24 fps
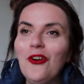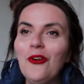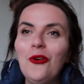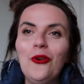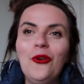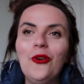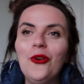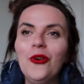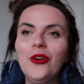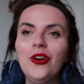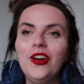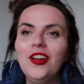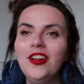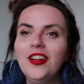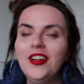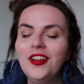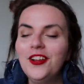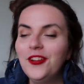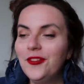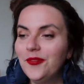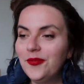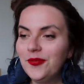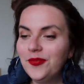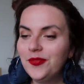Or
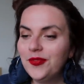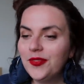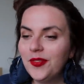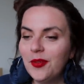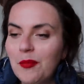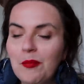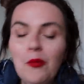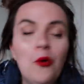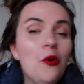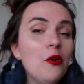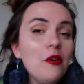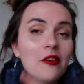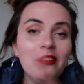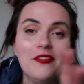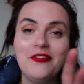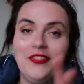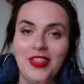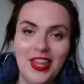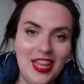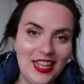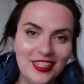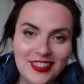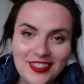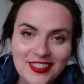more of
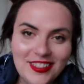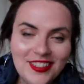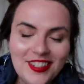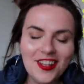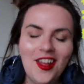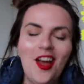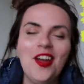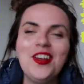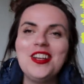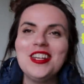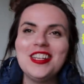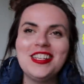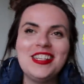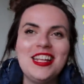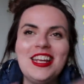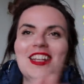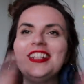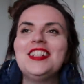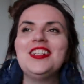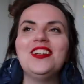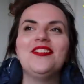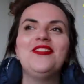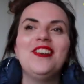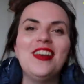this. I just say
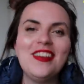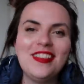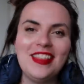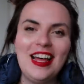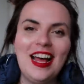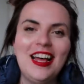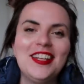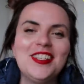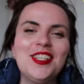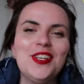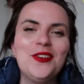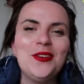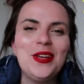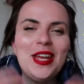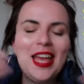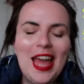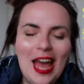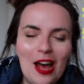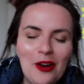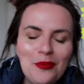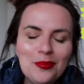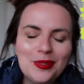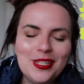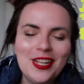stuff like that. So it
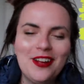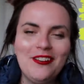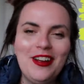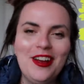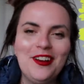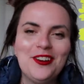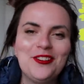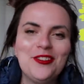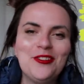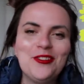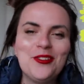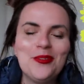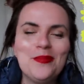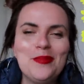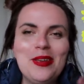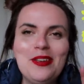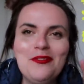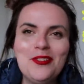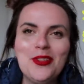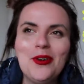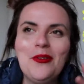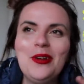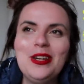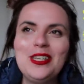helps their algorithm,
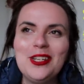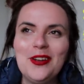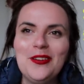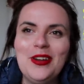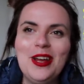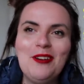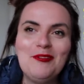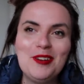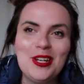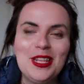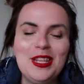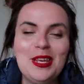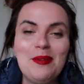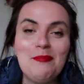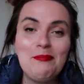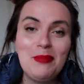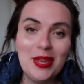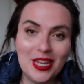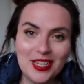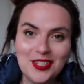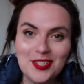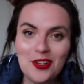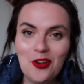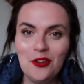even though I don't have anything
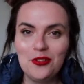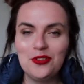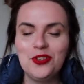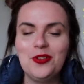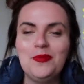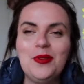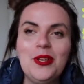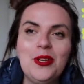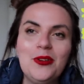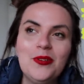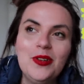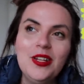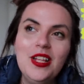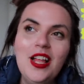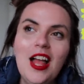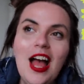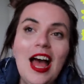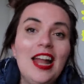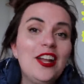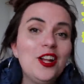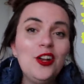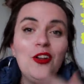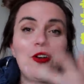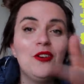big to contribute.
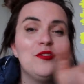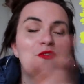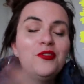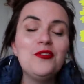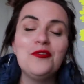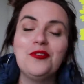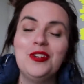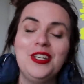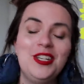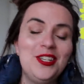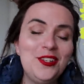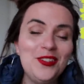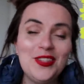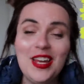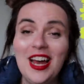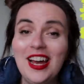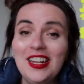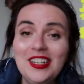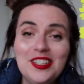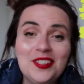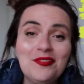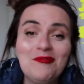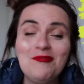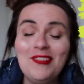And a lot of you already do that.
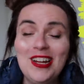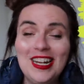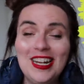And it's